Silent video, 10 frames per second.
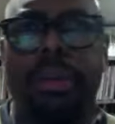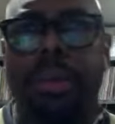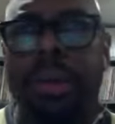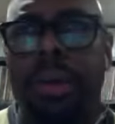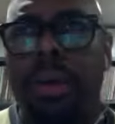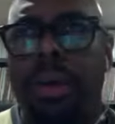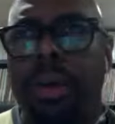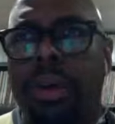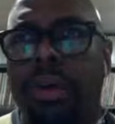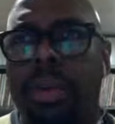And
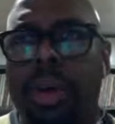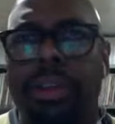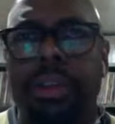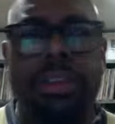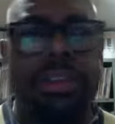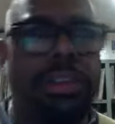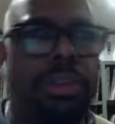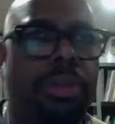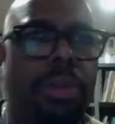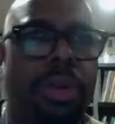We just
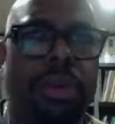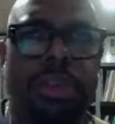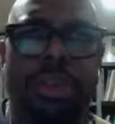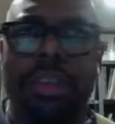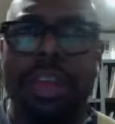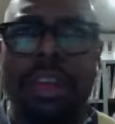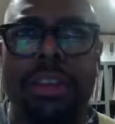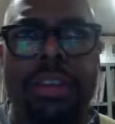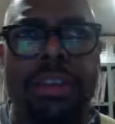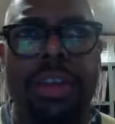we just need
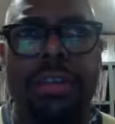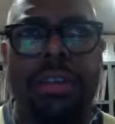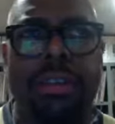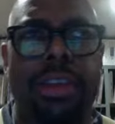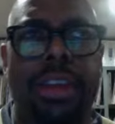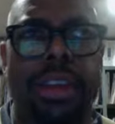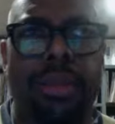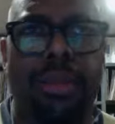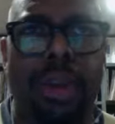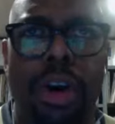to see if there's
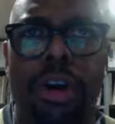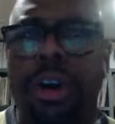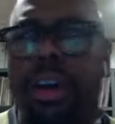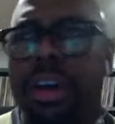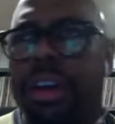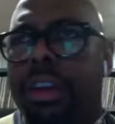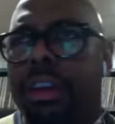anything wrong, and,